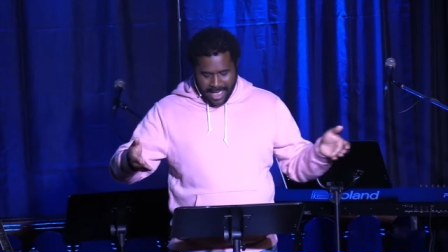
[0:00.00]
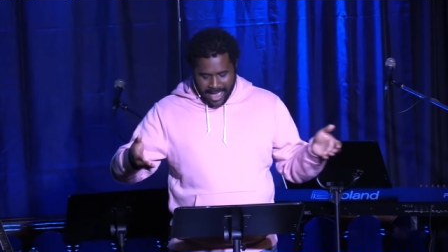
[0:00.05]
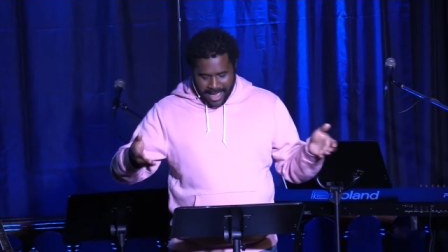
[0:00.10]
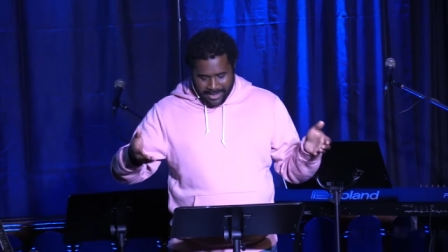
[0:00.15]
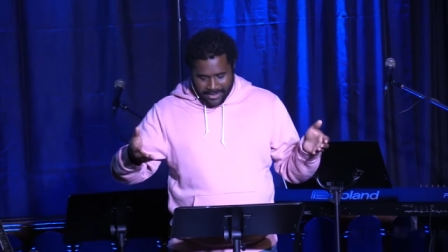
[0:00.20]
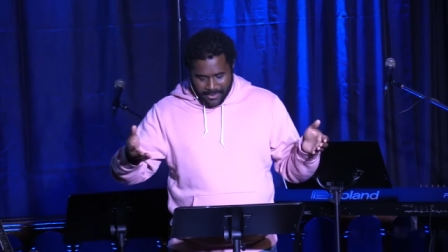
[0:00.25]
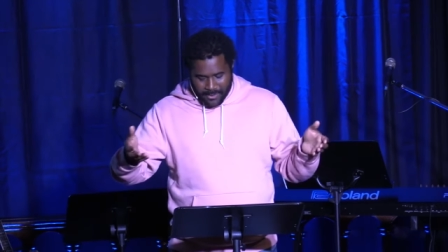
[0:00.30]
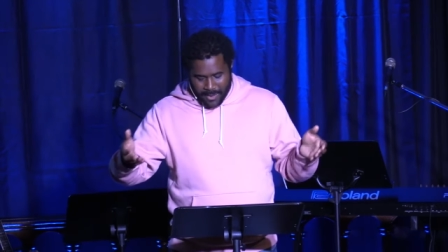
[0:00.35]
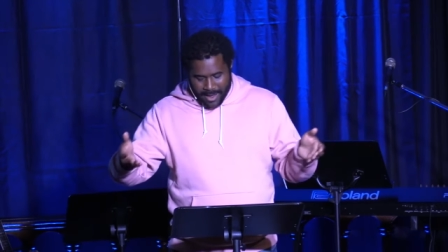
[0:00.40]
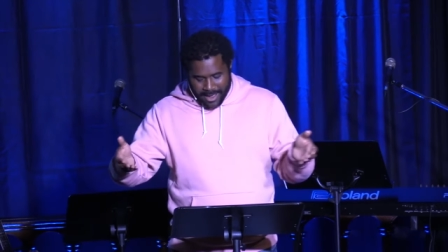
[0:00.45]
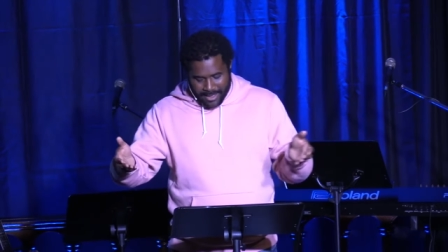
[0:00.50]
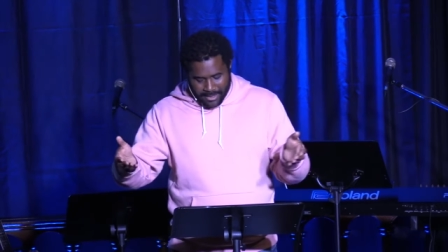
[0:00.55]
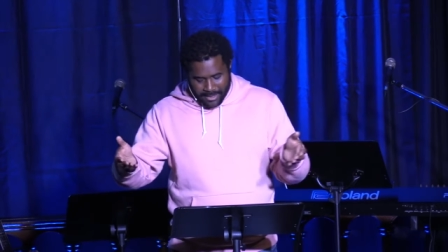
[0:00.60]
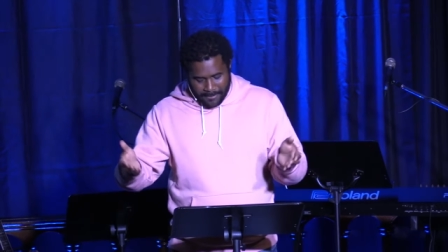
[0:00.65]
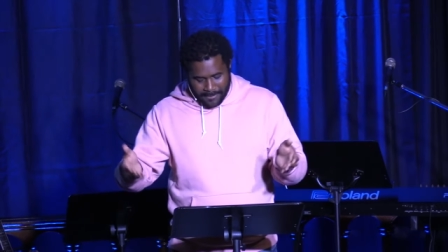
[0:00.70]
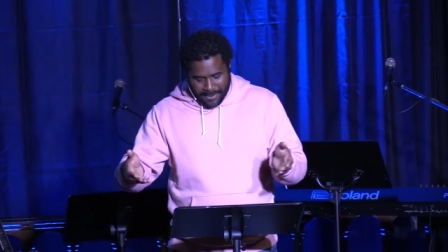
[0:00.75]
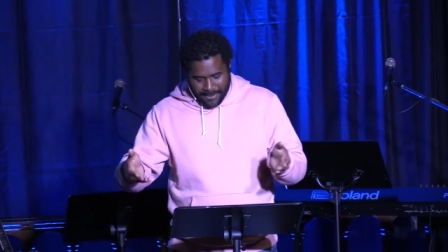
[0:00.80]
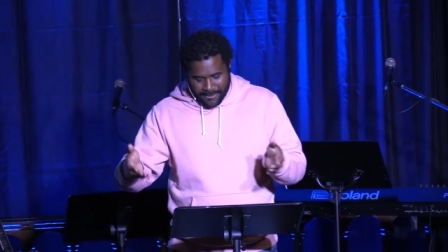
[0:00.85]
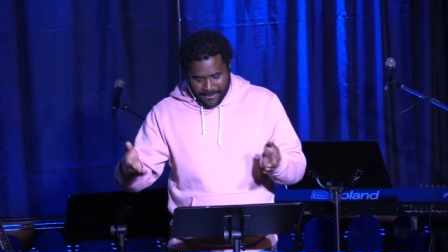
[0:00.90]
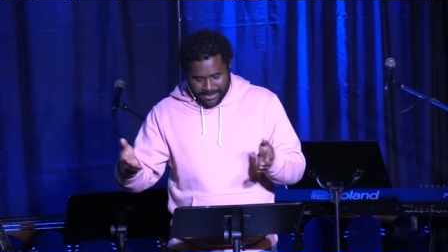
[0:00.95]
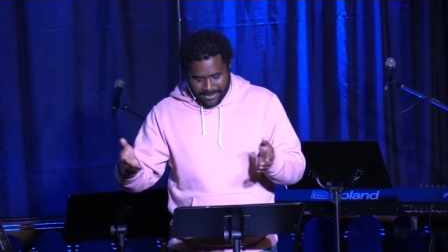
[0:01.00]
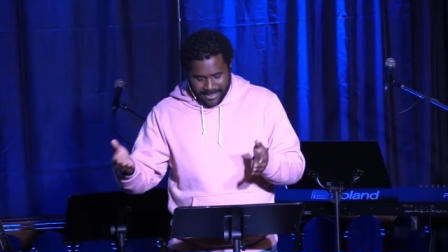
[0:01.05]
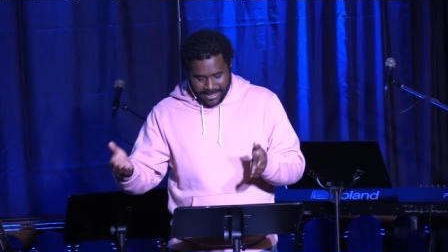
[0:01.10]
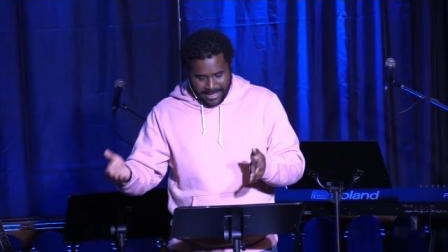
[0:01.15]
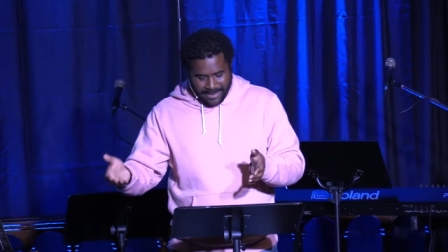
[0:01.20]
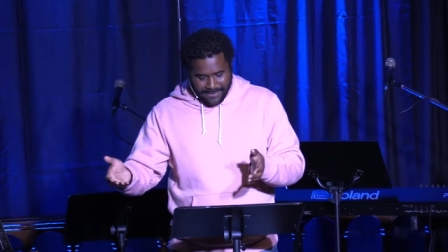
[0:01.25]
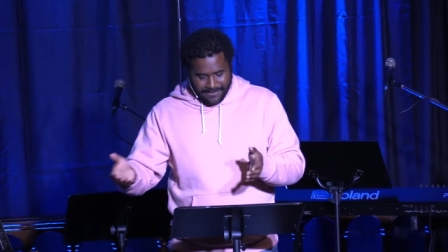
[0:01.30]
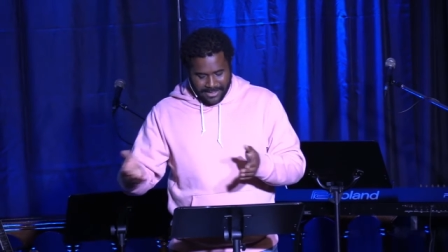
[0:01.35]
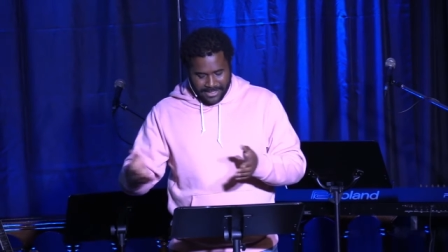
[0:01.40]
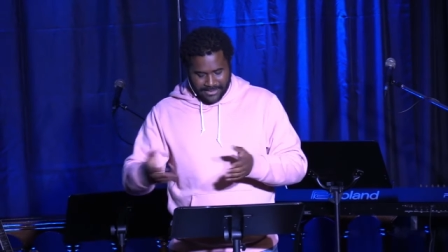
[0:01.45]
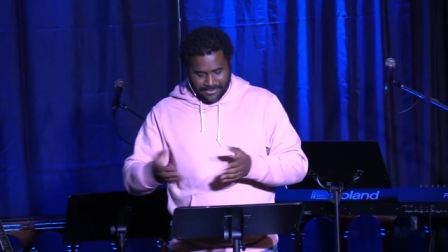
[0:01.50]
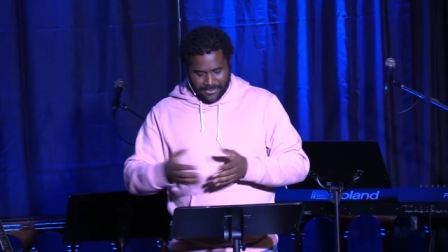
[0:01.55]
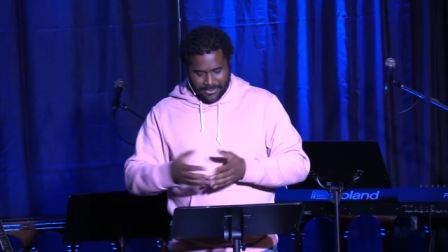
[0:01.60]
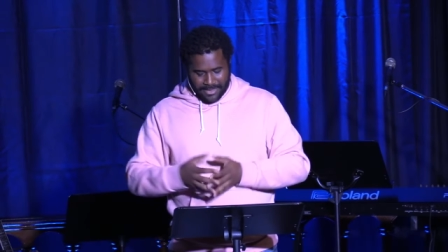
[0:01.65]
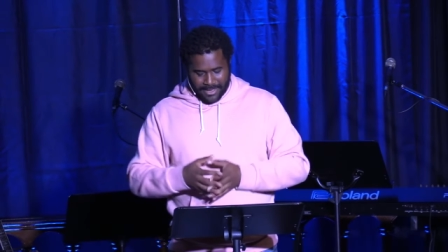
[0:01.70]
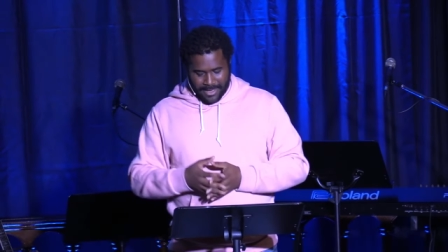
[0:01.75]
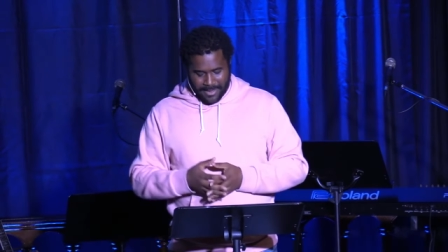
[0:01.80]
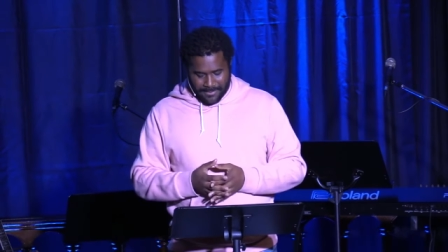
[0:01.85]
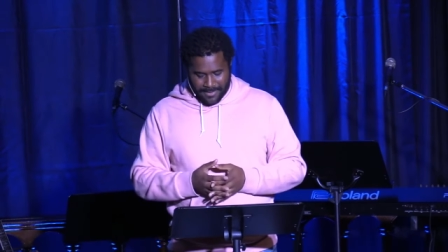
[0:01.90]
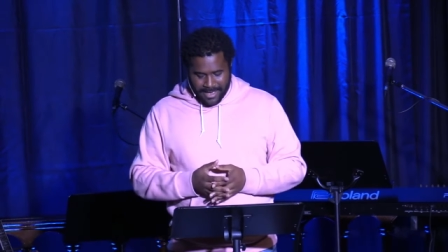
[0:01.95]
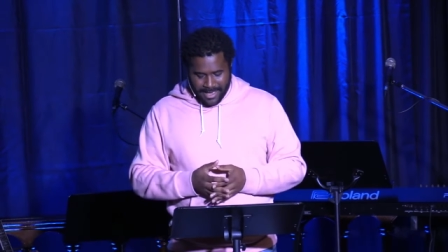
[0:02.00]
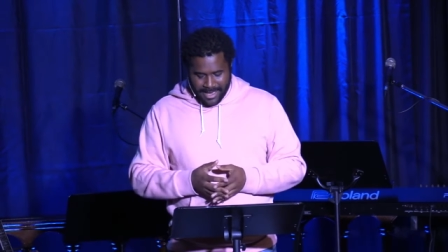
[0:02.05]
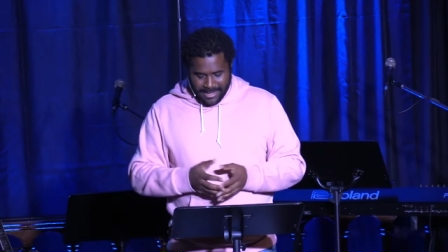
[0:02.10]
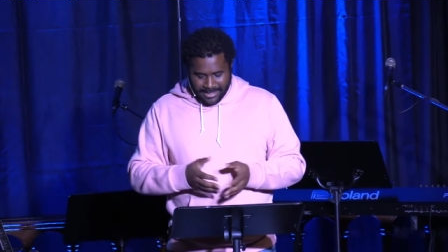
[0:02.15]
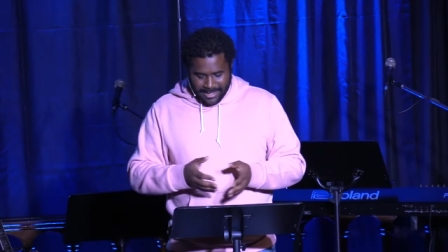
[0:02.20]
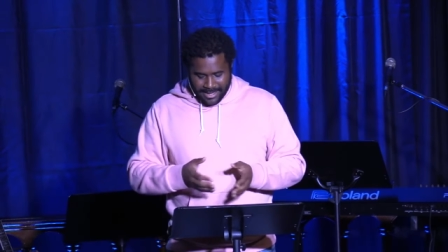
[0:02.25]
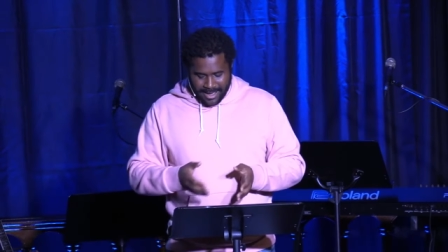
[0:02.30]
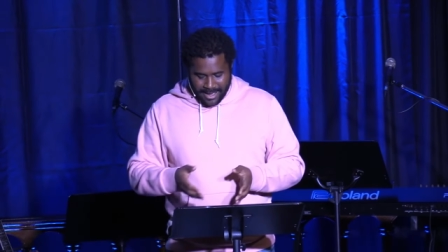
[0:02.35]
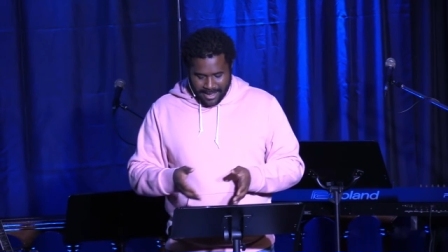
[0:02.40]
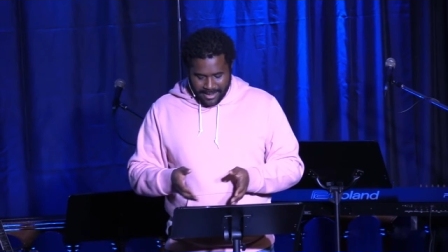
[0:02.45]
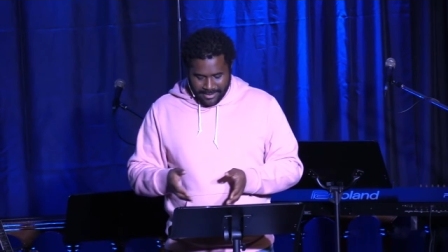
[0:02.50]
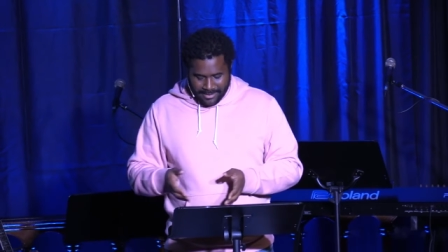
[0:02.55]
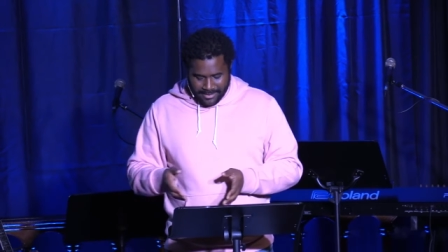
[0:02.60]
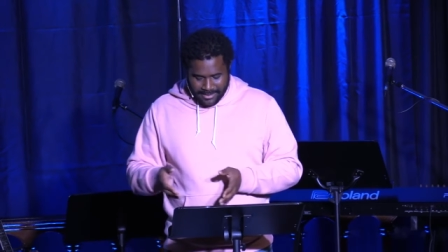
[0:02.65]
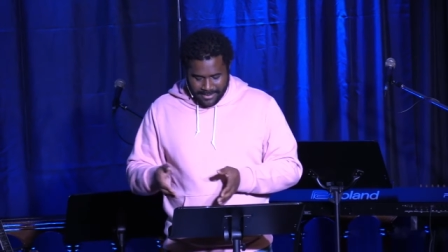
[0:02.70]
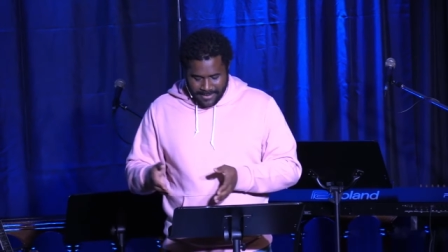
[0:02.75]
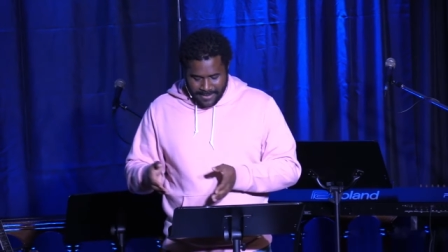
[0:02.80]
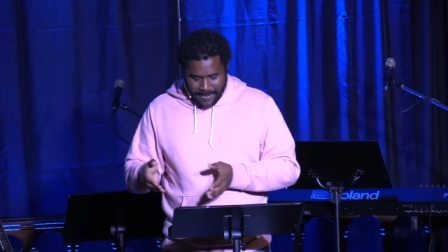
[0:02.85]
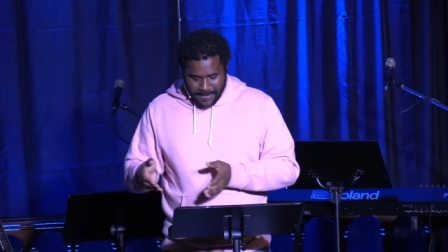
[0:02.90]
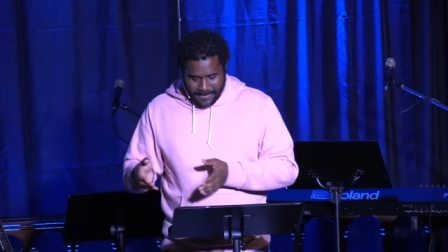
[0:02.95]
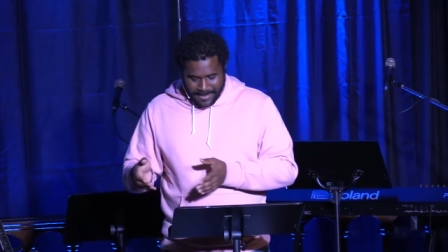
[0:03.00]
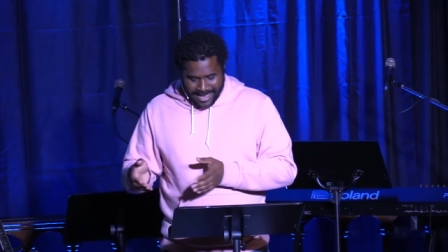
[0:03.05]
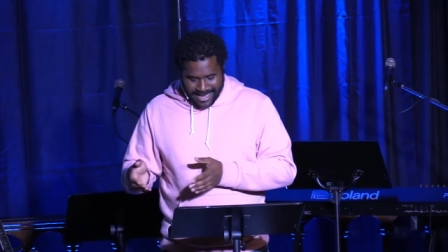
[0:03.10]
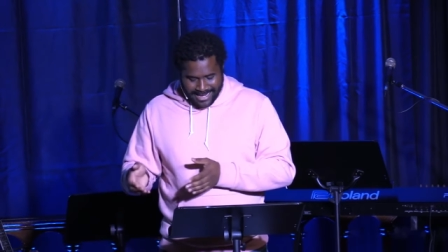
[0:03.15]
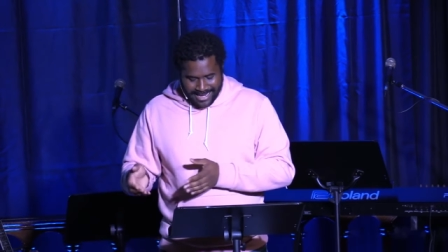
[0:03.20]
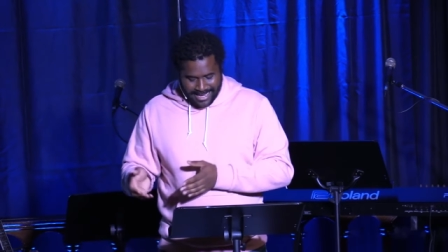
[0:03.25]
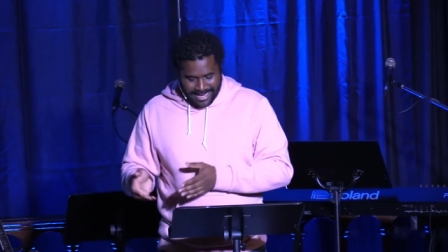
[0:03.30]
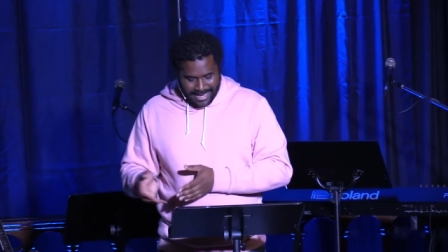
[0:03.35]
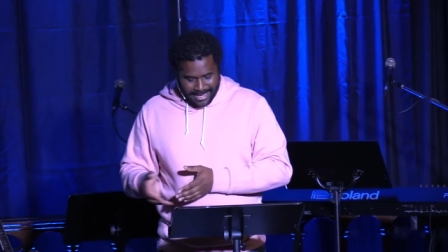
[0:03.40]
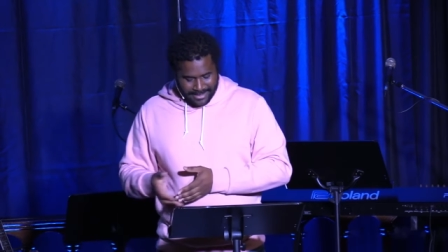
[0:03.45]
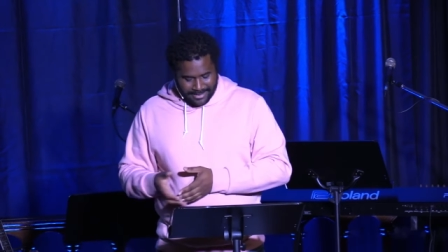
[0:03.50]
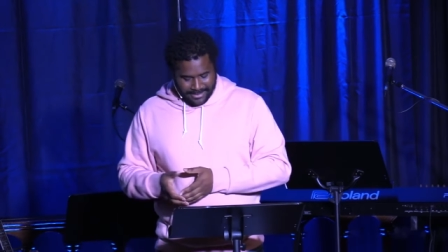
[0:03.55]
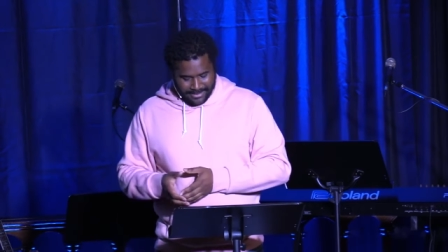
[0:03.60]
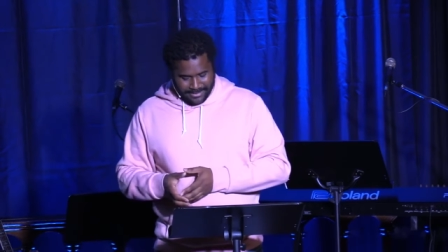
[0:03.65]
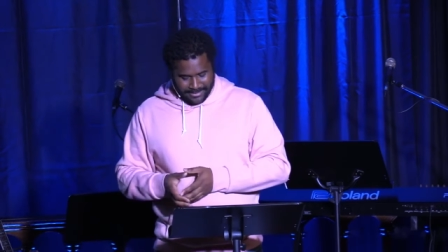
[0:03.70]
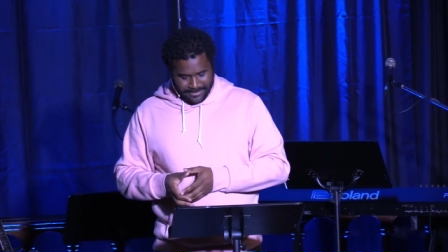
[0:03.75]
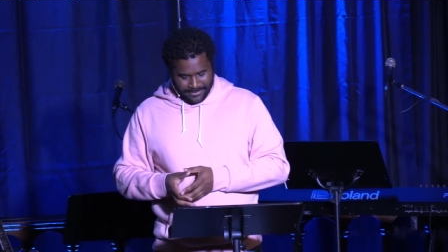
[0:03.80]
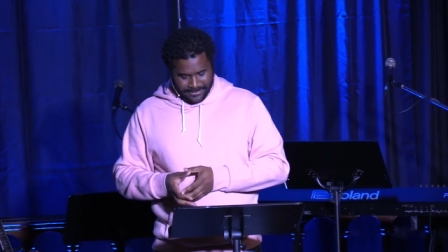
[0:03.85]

and quail appear at the evenings for them to hunt and eat.